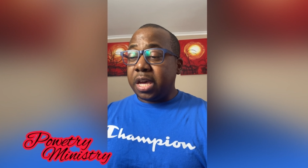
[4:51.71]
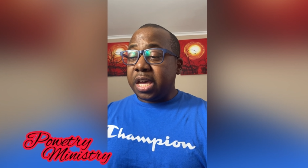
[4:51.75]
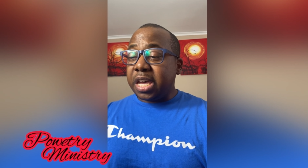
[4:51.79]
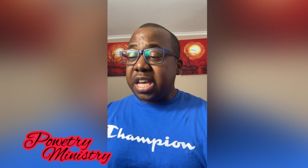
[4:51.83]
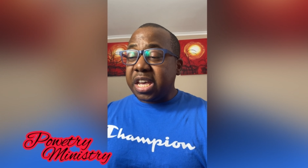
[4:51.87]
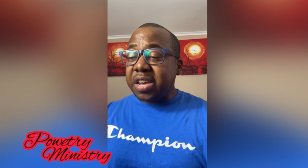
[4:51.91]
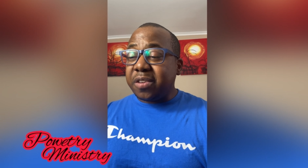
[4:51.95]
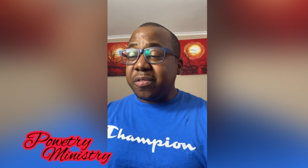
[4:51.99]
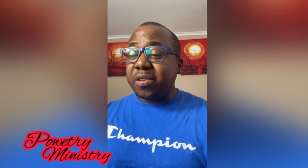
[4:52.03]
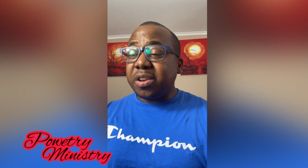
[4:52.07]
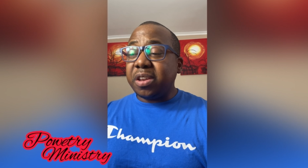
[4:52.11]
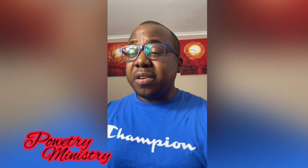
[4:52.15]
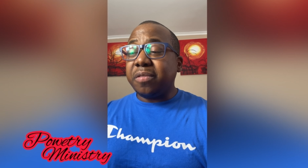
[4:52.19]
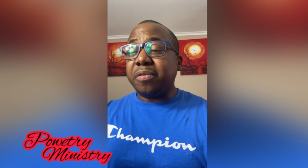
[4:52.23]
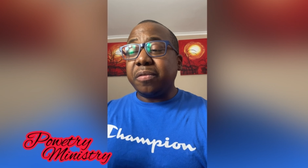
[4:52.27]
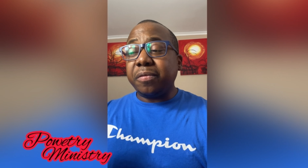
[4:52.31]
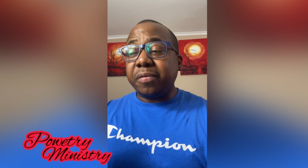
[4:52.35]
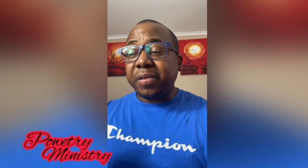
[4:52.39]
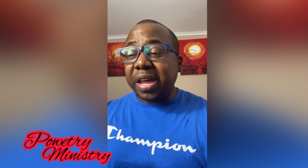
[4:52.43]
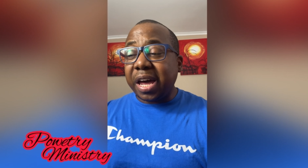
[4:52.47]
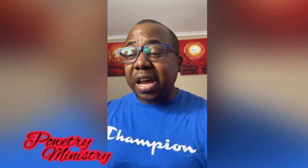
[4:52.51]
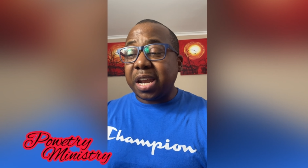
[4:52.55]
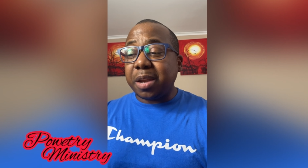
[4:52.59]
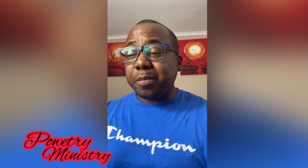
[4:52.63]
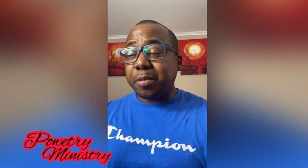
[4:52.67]
Even if
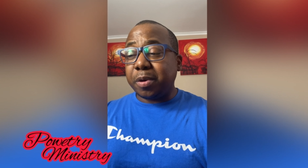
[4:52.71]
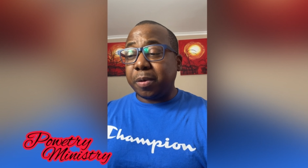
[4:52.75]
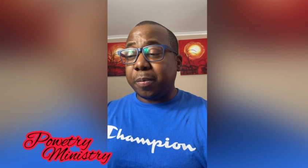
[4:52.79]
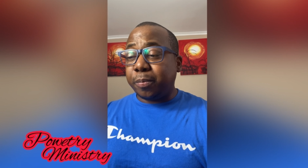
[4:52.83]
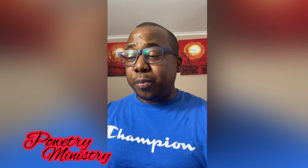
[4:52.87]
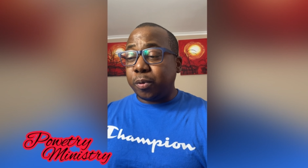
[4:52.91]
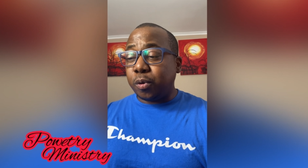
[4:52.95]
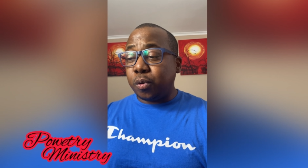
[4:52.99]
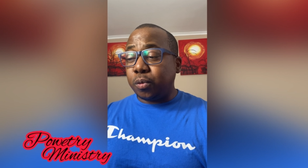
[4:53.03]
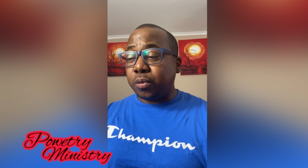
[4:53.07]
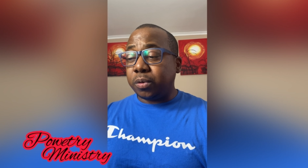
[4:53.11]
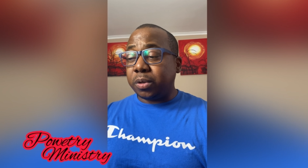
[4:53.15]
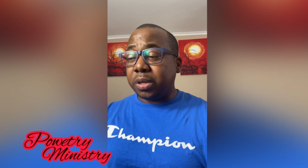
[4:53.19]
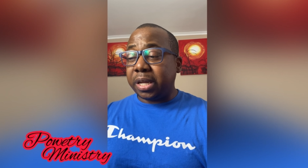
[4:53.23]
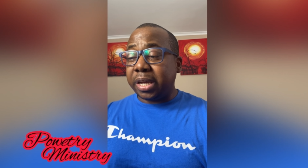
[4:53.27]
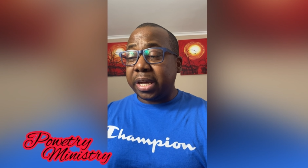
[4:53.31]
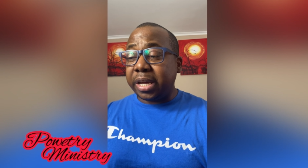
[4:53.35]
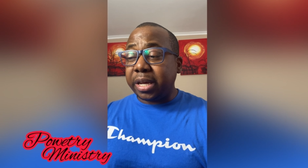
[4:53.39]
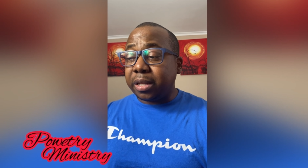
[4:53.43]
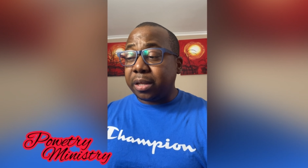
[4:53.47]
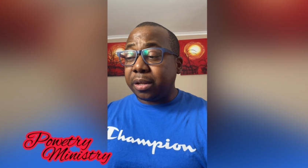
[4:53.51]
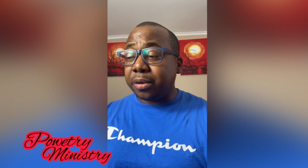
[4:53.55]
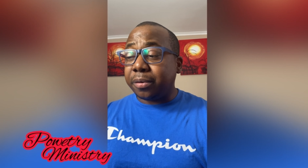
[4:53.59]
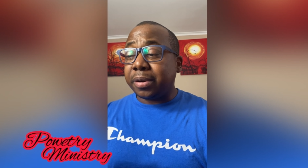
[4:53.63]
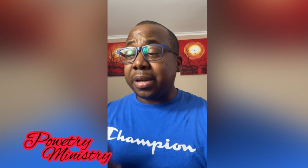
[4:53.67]
Vladimir Putin,
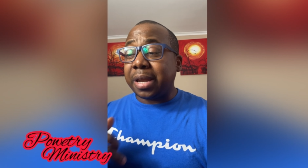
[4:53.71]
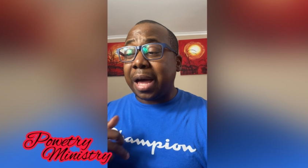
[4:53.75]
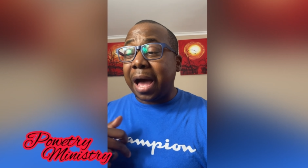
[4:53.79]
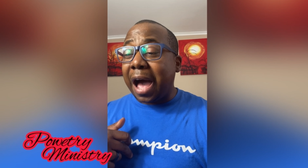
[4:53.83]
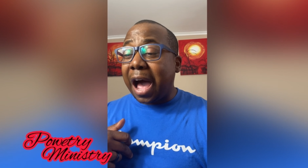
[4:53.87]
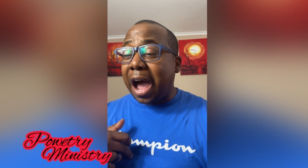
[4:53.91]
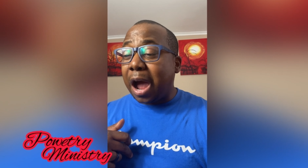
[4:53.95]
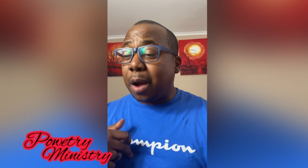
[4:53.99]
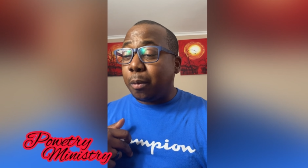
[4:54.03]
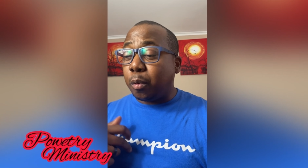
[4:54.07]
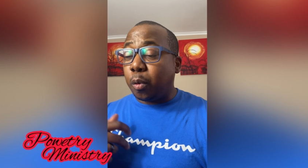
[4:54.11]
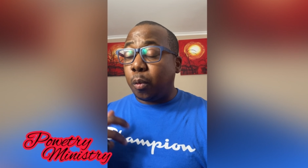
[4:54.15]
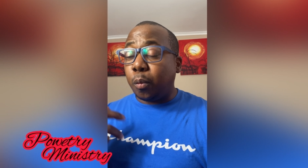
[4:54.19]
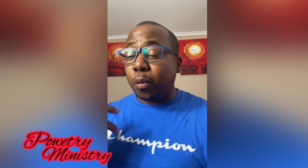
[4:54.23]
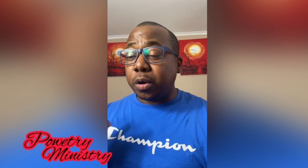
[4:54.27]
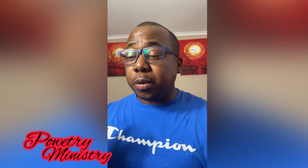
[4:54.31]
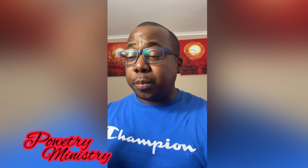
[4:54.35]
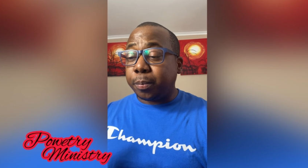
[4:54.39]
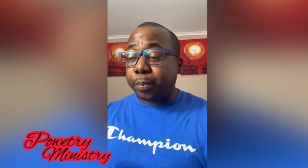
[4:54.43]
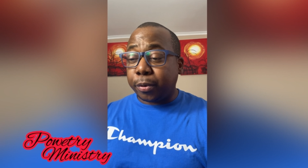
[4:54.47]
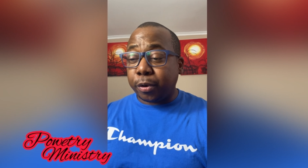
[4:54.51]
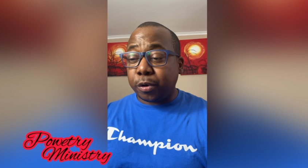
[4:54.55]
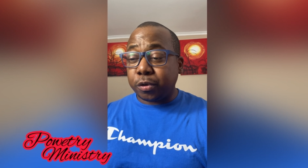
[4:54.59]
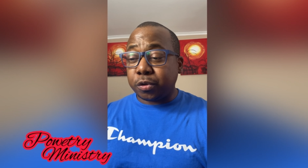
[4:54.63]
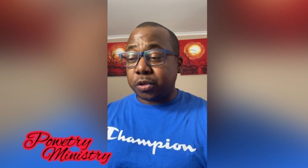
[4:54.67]
Hitler, and I were one
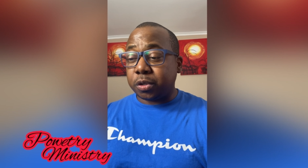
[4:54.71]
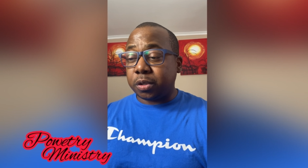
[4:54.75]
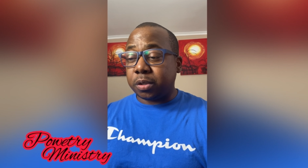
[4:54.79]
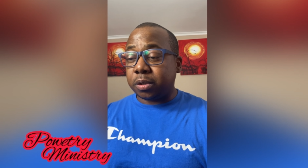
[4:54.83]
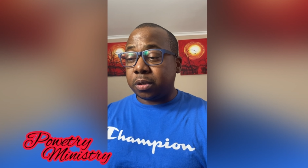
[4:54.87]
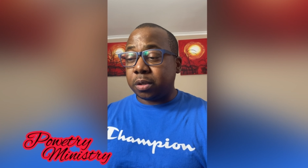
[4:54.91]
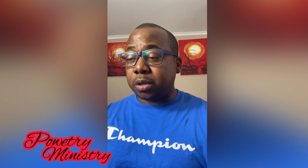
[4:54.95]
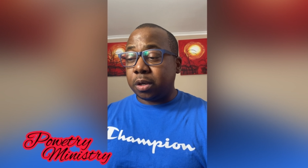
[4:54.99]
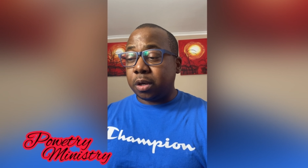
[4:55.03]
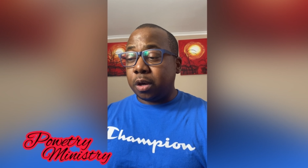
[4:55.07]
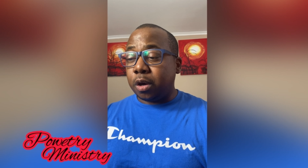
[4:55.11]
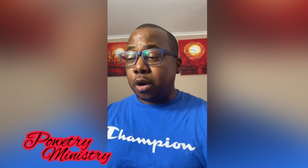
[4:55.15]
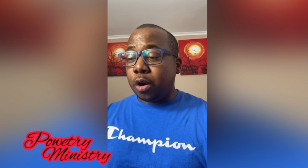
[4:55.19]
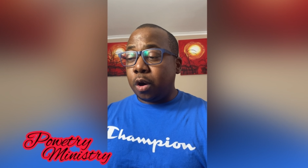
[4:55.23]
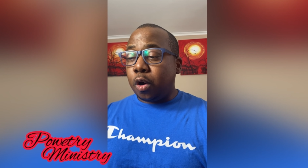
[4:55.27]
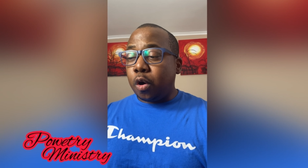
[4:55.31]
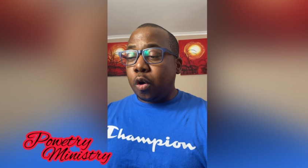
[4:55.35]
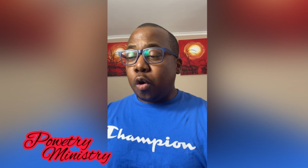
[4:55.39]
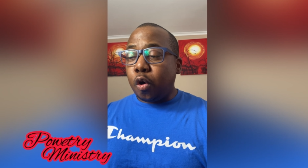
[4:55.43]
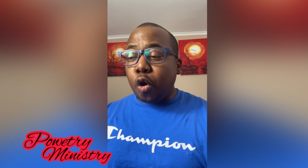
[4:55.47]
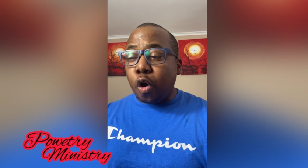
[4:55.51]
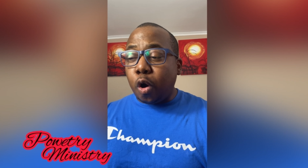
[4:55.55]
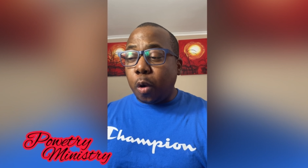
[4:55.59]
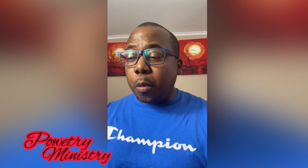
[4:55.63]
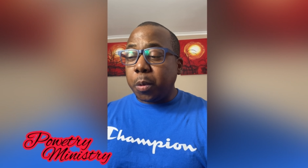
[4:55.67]
person,
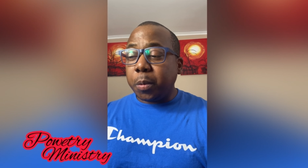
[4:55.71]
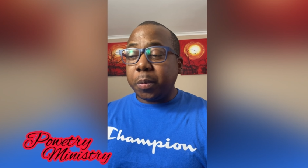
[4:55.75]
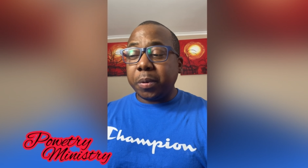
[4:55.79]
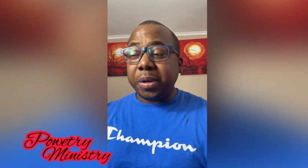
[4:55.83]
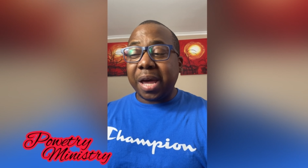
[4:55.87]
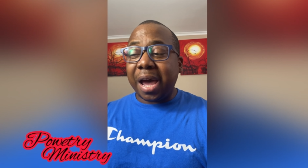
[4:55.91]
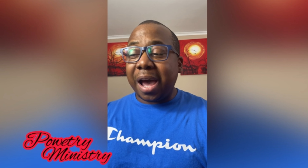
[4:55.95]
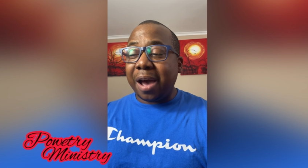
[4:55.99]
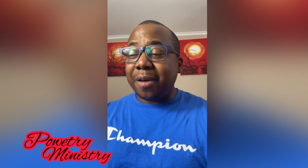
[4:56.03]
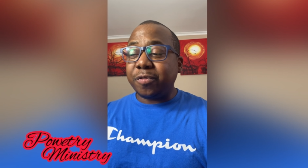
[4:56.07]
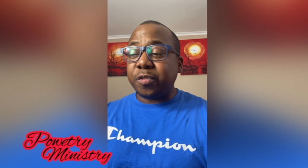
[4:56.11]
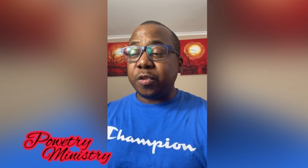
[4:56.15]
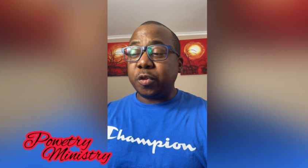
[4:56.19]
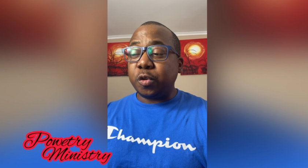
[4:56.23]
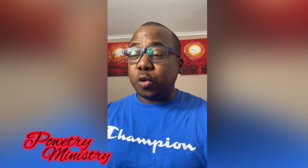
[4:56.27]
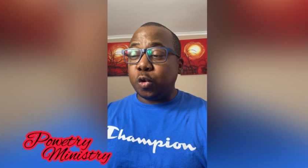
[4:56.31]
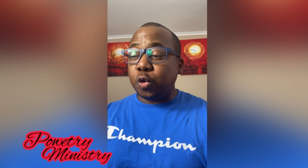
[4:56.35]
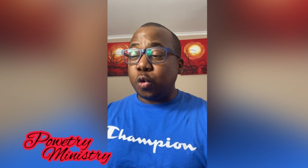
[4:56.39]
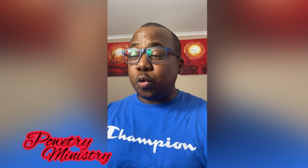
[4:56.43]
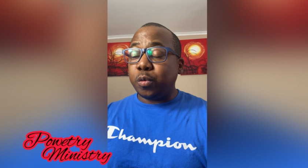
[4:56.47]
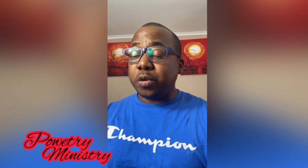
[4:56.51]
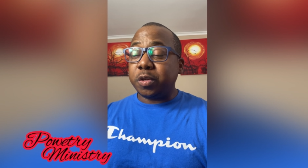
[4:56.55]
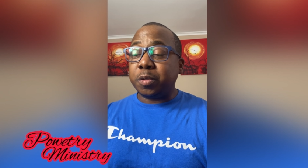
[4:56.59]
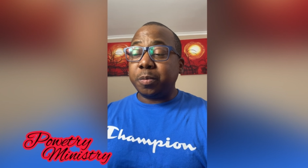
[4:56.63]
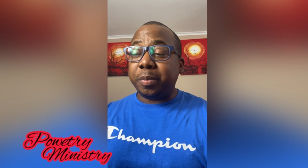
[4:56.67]
all we would have to
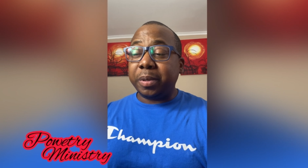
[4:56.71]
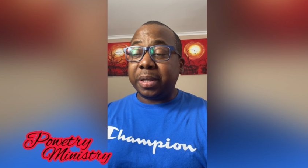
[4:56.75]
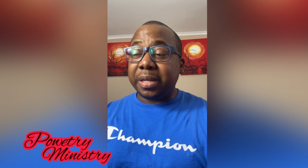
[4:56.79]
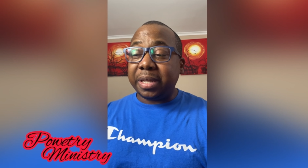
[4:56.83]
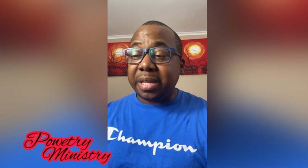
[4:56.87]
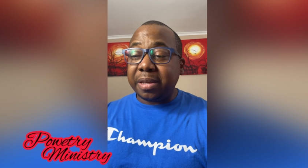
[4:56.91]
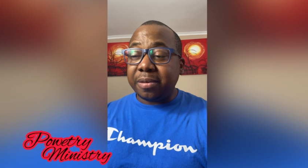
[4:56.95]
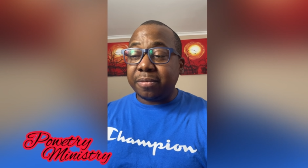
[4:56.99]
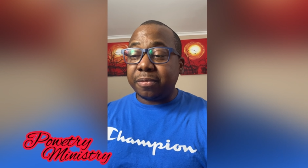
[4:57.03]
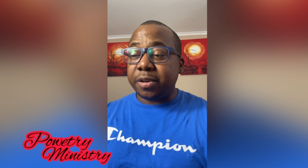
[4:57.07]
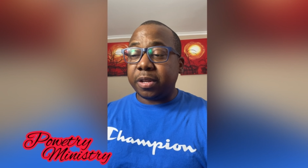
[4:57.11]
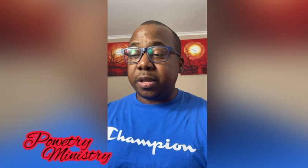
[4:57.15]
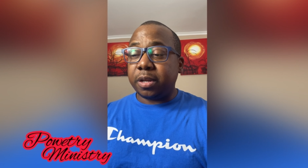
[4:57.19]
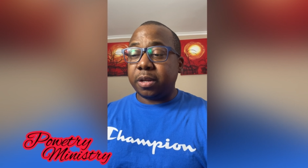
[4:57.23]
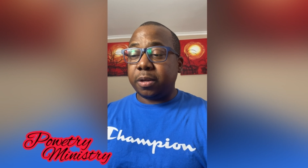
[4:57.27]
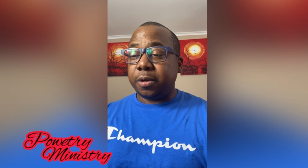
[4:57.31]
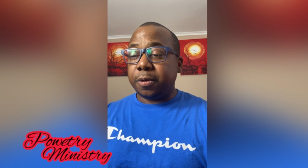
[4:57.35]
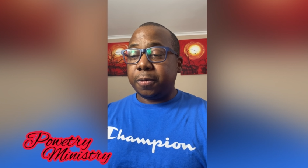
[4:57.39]
do is believe it.